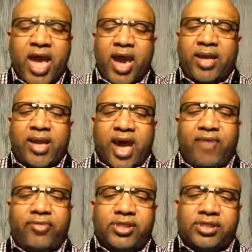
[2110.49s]
And
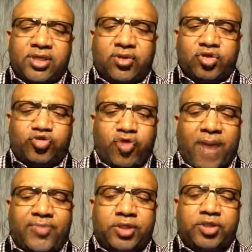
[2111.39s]
every single
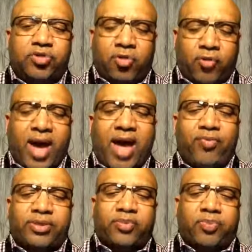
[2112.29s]
drop that you cry
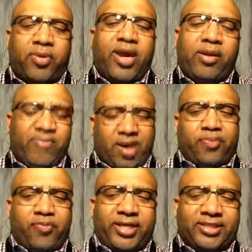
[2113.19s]
was a prayer in my
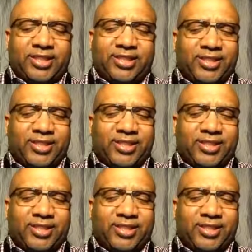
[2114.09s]
presence.